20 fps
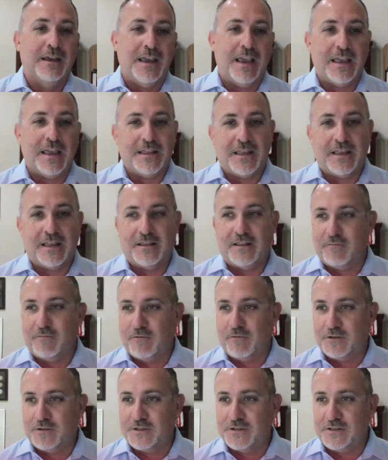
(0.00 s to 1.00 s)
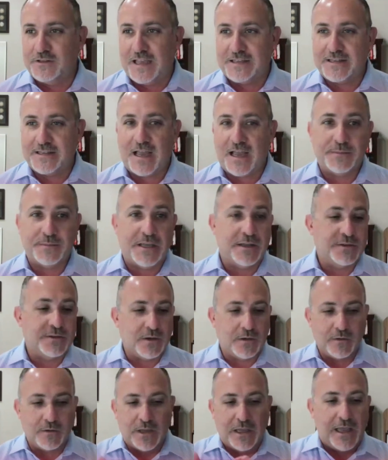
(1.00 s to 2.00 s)
and then they're also in that top 10.
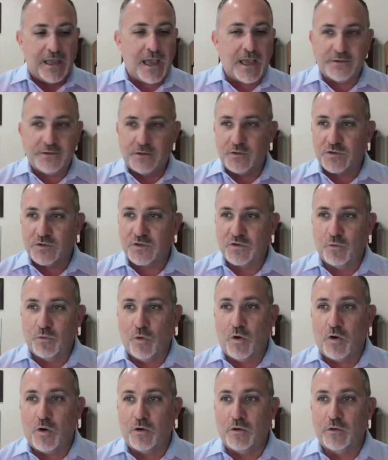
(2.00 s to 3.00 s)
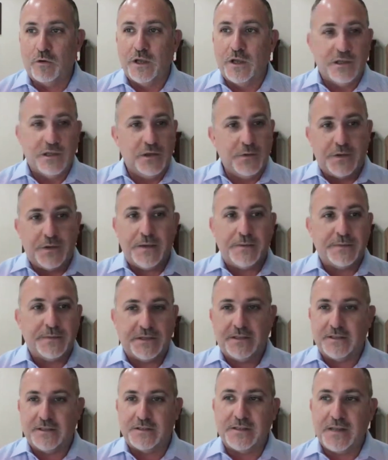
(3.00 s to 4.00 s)
So as you scroll, you keep
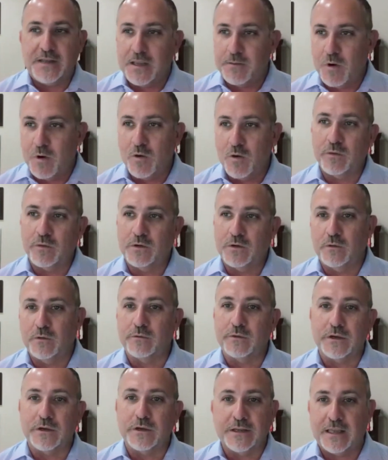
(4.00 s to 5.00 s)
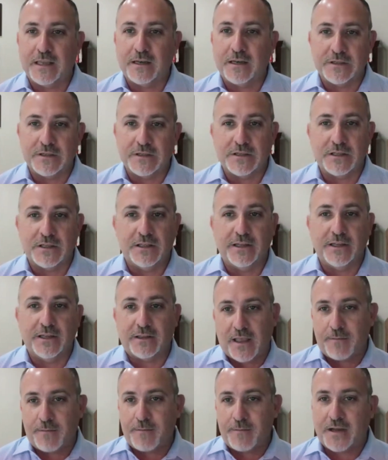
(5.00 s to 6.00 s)
seeing this name over and over again of this
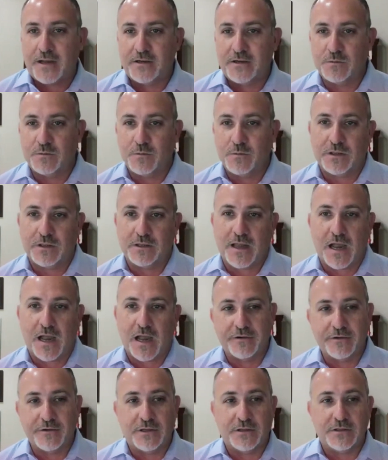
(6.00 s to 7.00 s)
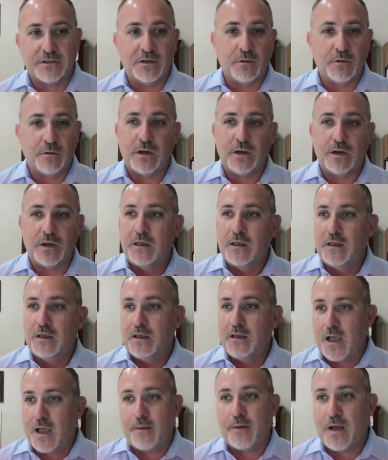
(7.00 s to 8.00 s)
clinic that matches what the doctor says. You know what?
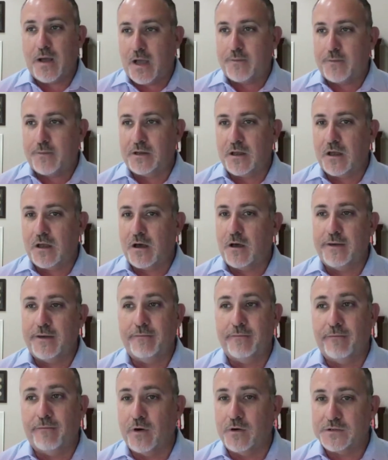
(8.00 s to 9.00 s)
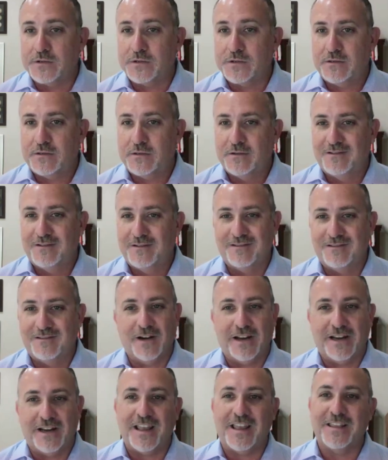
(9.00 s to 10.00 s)
I'm going to call them first,
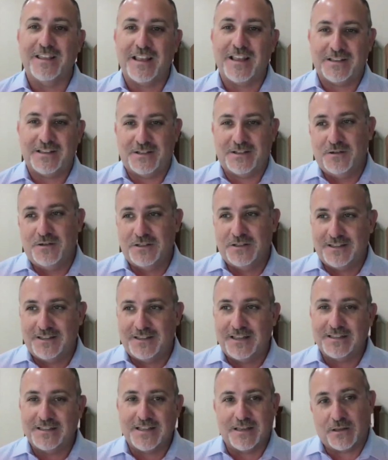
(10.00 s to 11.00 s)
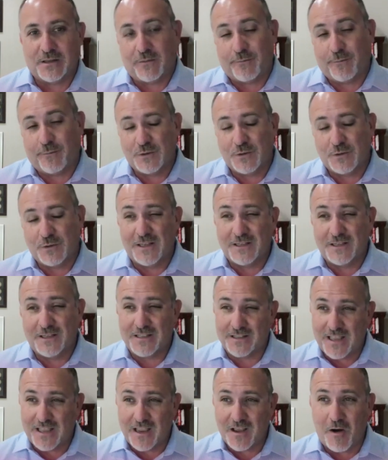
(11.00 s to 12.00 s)
right? And that's usually the things like the first place
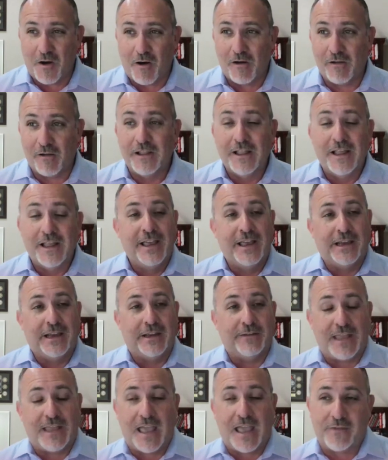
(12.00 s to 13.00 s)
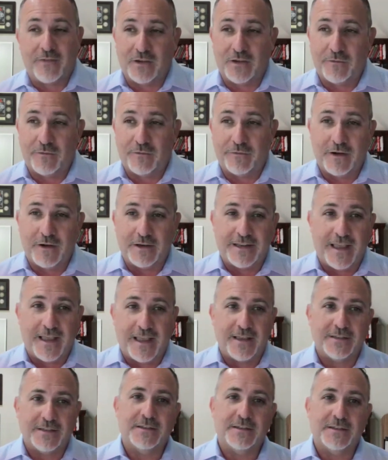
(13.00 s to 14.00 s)
that they call. And if they have a good front
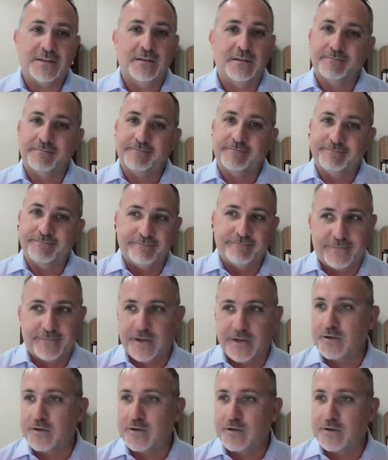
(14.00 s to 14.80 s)
desk, they're